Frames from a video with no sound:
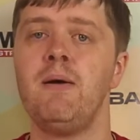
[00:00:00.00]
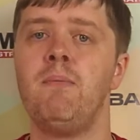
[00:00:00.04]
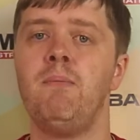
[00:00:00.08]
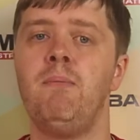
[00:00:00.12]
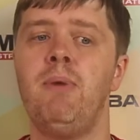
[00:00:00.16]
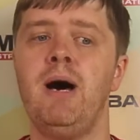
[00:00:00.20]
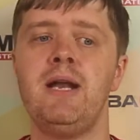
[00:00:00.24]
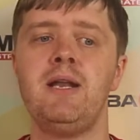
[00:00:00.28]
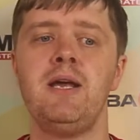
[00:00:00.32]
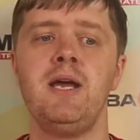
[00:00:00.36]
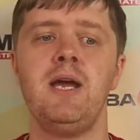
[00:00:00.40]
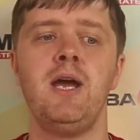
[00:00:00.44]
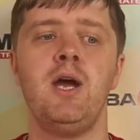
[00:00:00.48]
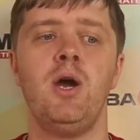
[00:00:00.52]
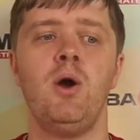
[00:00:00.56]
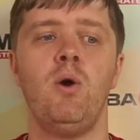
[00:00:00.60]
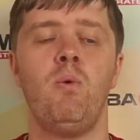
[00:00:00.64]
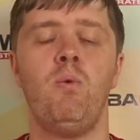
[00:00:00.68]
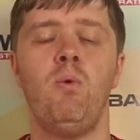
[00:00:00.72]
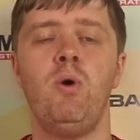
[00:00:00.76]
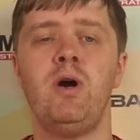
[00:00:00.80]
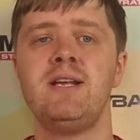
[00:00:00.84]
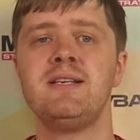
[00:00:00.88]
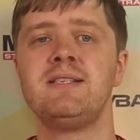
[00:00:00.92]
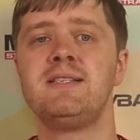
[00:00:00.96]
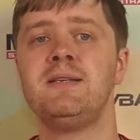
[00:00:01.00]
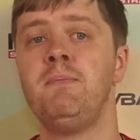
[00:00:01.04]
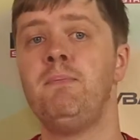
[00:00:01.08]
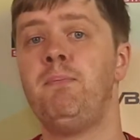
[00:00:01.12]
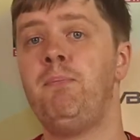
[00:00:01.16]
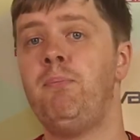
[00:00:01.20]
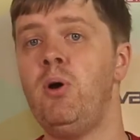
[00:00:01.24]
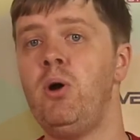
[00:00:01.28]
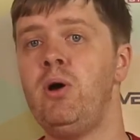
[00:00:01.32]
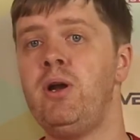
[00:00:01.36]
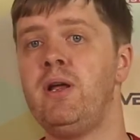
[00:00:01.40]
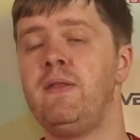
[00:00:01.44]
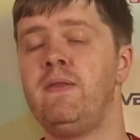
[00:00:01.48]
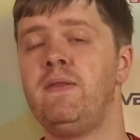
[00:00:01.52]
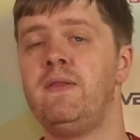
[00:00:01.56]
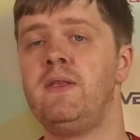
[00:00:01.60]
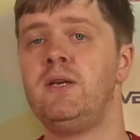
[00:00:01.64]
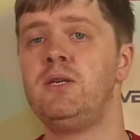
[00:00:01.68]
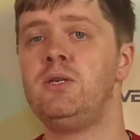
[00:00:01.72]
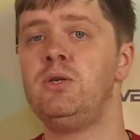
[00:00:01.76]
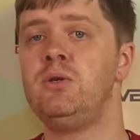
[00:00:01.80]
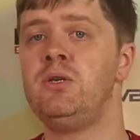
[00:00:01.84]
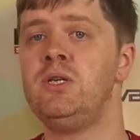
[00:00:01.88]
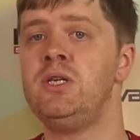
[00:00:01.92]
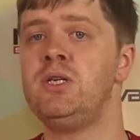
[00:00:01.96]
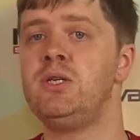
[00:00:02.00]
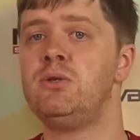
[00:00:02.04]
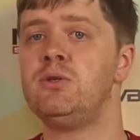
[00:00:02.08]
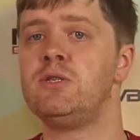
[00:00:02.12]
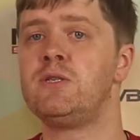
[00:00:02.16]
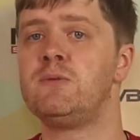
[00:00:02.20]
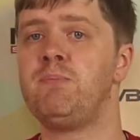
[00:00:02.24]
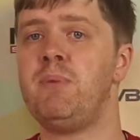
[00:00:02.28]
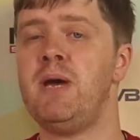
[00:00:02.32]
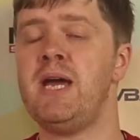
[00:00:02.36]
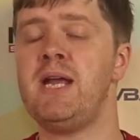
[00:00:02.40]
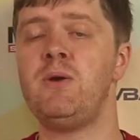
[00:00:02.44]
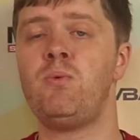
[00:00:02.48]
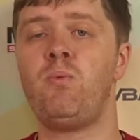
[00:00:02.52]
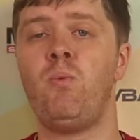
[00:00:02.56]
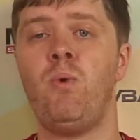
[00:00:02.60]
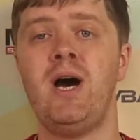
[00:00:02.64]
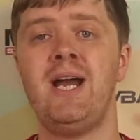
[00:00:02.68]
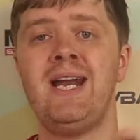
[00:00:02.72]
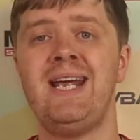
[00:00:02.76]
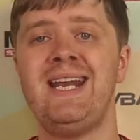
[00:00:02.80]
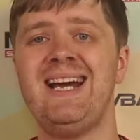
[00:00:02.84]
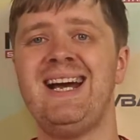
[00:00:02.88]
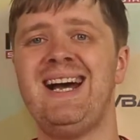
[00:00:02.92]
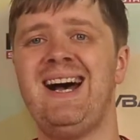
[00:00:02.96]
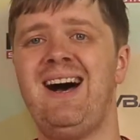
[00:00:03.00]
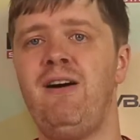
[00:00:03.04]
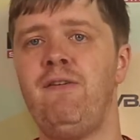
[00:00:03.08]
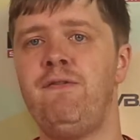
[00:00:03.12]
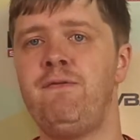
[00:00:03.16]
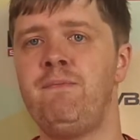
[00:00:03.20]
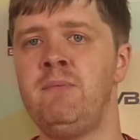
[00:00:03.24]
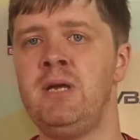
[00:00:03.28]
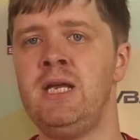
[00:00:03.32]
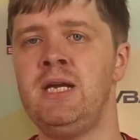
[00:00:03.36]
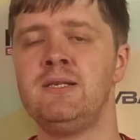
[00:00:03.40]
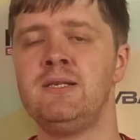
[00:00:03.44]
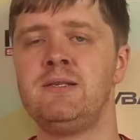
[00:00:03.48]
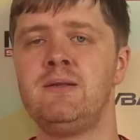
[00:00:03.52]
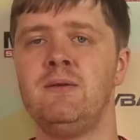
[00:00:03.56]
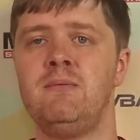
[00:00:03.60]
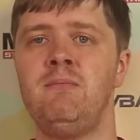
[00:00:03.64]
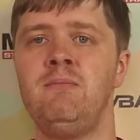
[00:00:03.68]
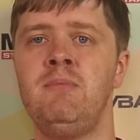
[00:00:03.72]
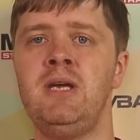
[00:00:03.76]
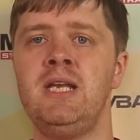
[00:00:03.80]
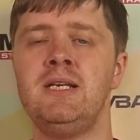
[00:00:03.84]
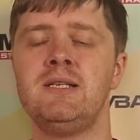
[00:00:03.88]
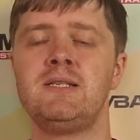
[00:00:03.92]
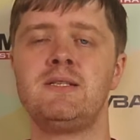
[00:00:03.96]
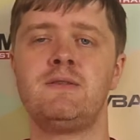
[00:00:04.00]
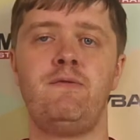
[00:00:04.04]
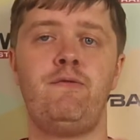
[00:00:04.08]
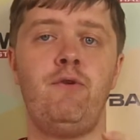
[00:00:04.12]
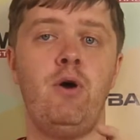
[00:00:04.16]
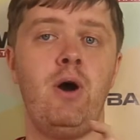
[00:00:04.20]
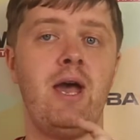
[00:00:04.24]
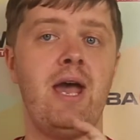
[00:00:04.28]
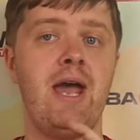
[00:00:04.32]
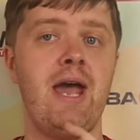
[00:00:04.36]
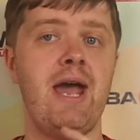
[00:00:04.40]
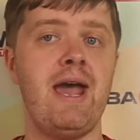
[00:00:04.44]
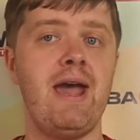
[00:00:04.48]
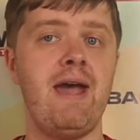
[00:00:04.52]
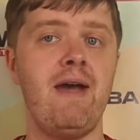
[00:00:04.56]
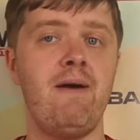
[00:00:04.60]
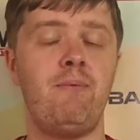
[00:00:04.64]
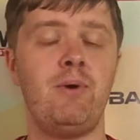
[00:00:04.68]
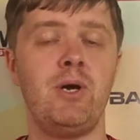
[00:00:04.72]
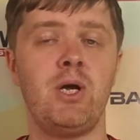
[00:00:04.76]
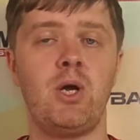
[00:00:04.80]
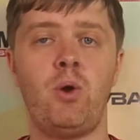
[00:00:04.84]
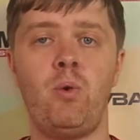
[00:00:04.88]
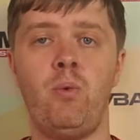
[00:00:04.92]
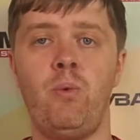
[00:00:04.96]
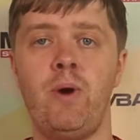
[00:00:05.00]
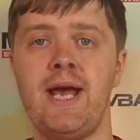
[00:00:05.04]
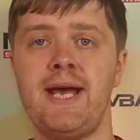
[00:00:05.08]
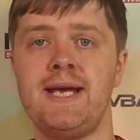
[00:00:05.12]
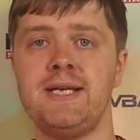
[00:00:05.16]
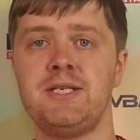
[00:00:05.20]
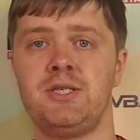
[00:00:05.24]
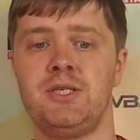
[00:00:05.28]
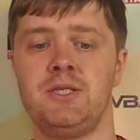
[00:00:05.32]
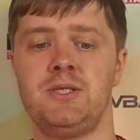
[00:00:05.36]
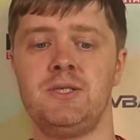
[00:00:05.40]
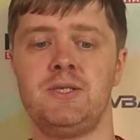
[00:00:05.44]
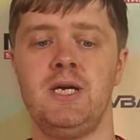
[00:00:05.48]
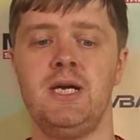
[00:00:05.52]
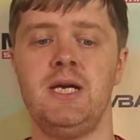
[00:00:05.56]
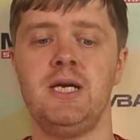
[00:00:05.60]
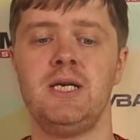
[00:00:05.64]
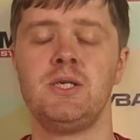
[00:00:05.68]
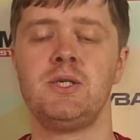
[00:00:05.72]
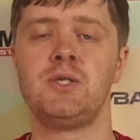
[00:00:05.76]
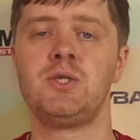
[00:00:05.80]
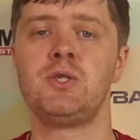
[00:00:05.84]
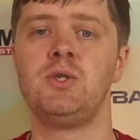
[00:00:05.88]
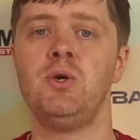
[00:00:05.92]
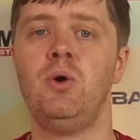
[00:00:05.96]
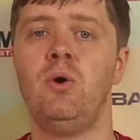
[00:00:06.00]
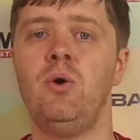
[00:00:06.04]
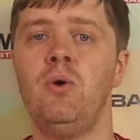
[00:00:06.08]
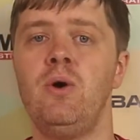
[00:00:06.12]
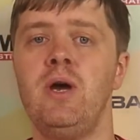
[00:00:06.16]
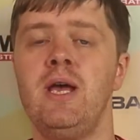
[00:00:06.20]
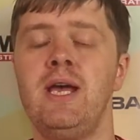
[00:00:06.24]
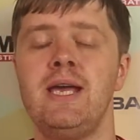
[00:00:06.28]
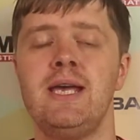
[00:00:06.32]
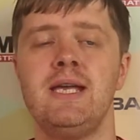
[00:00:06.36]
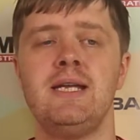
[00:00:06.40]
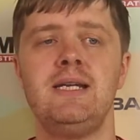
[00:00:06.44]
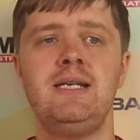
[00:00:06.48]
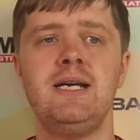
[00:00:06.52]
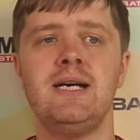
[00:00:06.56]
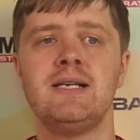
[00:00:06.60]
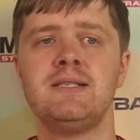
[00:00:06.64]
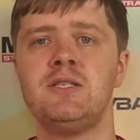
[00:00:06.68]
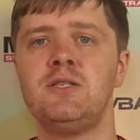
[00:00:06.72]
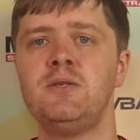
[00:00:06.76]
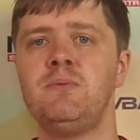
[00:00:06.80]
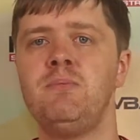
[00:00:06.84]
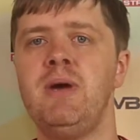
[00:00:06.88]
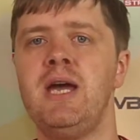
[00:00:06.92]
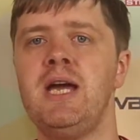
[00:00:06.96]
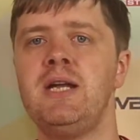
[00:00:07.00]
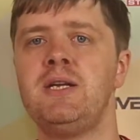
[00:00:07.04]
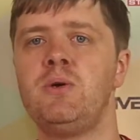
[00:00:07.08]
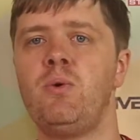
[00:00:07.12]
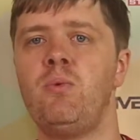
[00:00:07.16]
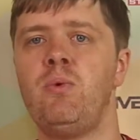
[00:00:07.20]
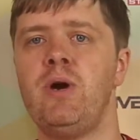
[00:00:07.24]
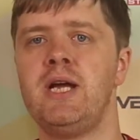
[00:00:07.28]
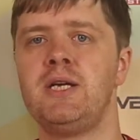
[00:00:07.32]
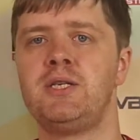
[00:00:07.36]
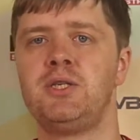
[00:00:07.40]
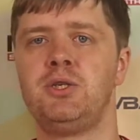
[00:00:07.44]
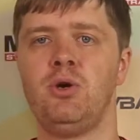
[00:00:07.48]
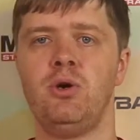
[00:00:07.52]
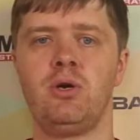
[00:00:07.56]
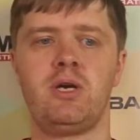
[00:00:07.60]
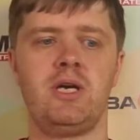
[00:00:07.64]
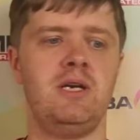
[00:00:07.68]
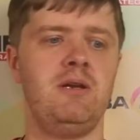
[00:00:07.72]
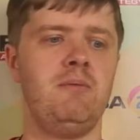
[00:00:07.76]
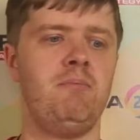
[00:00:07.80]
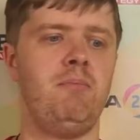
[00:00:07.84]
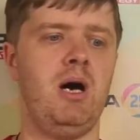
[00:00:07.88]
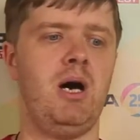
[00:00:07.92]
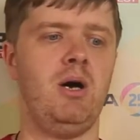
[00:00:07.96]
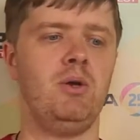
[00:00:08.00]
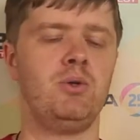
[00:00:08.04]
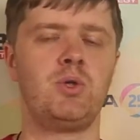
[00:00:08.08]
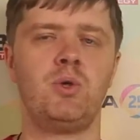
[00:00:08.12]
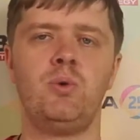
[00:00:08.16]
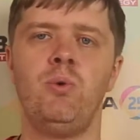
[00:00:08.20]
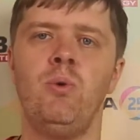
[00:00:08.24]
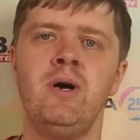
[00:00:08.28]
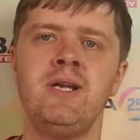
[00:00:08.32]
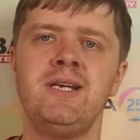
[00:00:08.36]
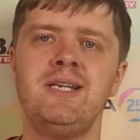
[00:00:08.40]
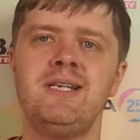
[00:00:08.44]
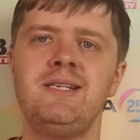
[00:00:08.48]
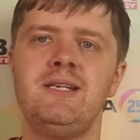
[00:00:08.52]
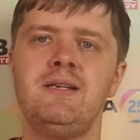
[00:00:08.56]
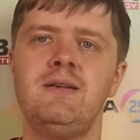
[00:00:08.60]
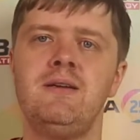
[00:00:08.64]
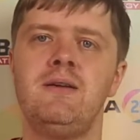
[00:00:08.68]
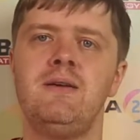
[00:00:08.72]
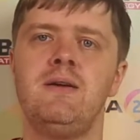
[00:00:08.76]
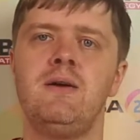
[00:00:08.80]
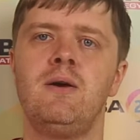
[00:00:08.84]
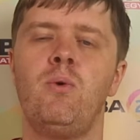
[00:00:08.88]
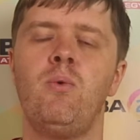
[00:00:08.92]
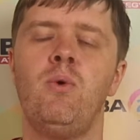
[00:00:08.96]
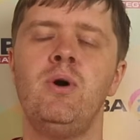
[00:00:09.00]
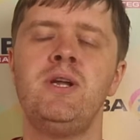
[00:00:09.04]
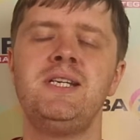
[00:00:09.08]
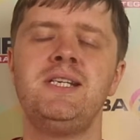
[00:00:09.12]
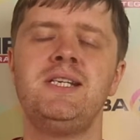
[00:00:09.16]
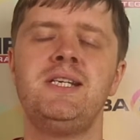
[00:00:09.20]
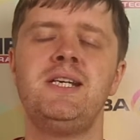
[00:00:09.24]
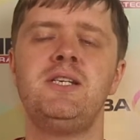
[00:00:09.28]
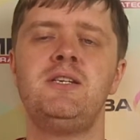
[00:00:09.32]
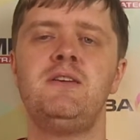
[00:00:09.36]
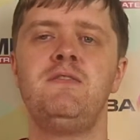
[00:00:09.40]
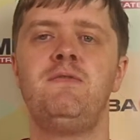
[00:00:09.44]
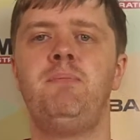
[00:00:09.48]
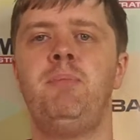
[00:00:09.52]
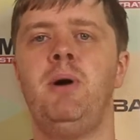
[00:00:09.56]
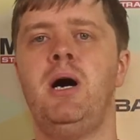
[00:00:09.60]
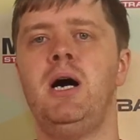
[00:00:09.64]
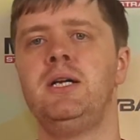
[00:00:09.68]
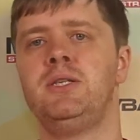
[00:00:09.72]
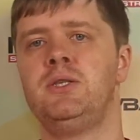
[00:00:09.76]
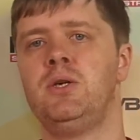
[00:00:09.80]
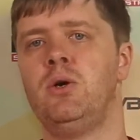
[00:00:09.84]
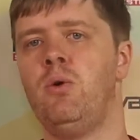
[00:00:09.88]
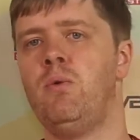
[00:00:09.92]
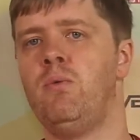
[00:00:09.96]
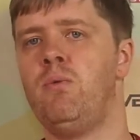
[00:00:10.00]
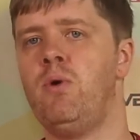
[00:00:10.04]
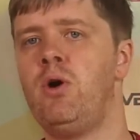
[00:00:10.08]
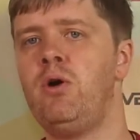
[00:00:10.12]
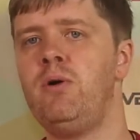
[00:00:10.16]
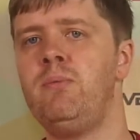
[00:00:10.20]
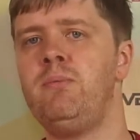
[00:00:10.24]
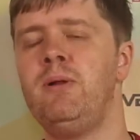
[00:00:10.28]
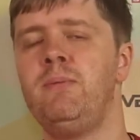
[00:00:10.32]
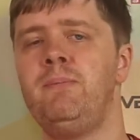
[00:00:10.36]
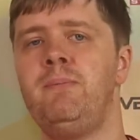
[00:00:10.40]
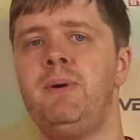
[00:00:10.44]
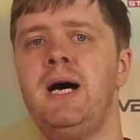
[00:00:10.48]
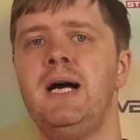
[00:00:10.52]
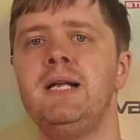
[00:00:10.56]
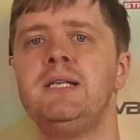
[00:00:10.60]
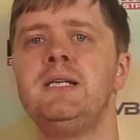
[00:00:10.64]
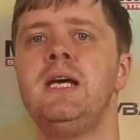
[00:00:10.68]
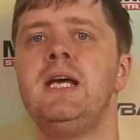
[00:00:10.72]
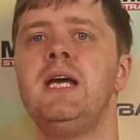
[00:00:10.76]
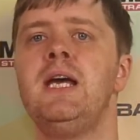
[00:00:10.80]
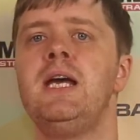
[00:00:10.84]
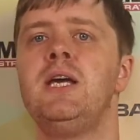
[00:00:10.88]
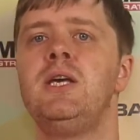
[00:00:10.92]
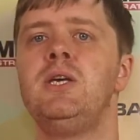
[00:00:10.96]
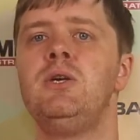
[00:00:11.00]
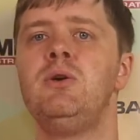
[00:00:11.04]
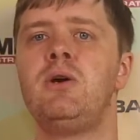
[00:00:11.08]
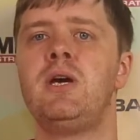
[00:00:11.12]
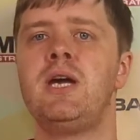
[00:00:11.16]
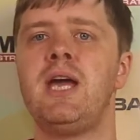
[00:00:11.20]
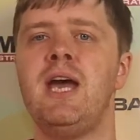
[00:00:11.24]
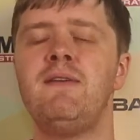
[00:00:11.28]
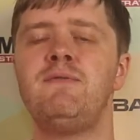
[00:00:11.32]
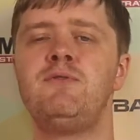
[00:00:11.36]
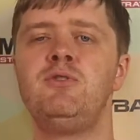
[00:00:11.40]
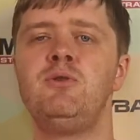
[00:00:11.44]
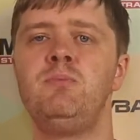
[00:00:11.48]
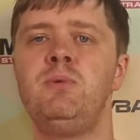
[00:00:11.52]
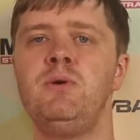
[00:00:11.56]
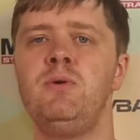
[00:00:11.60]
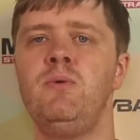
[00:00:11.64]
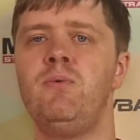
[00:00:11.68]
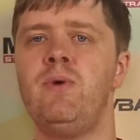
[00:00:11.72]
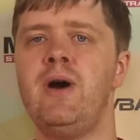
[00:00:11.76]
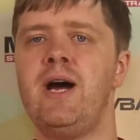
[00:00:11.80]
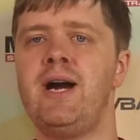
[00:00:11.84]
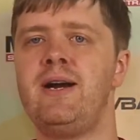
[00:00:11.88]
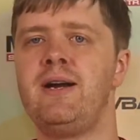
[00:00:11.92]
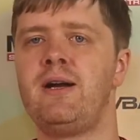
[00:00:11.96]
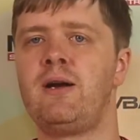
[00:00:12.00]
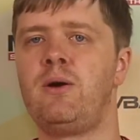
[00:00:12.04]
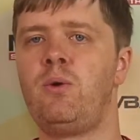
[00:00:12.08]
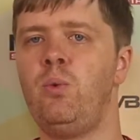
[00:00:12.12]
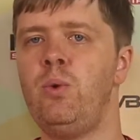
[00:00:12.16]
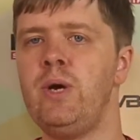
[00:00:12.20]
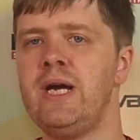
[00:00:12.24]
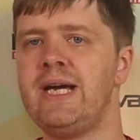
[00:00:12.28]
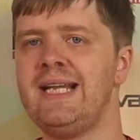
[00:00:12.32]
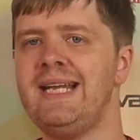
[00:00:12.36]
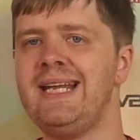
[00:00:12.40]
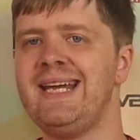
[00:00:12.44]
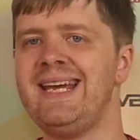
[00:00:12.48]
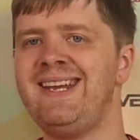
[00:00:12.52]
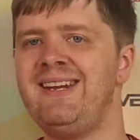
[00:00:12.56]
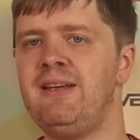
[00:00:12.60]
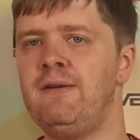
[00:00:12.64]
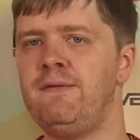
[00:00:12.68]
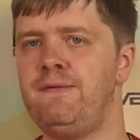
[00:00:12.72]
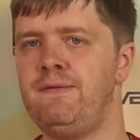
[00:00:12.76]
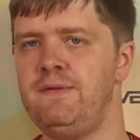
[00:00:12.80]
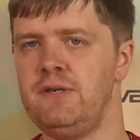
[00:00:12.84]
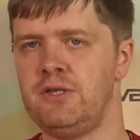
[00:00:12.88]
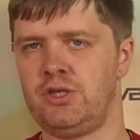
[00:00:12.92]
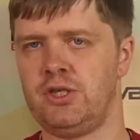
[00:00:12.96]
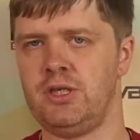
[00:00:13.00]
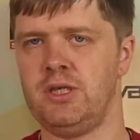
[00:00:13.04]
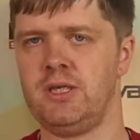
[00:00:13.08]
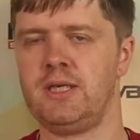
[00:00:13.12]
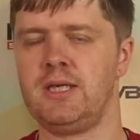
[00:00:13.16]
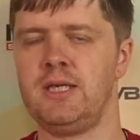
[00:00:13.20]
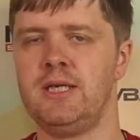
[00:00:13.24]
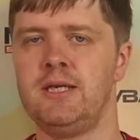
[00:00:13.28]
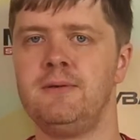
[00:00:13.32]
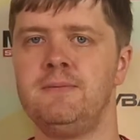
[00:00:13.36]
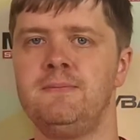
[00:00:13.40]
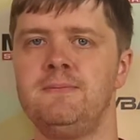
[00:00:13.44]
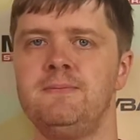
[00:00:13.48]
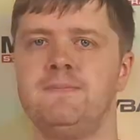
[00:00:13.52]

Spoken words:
But what is important that you need to spend 1.5 minutes for every question. So it doesn't matter we're talking about quantitative part or verbal part, you have to be very quickly and efficiently.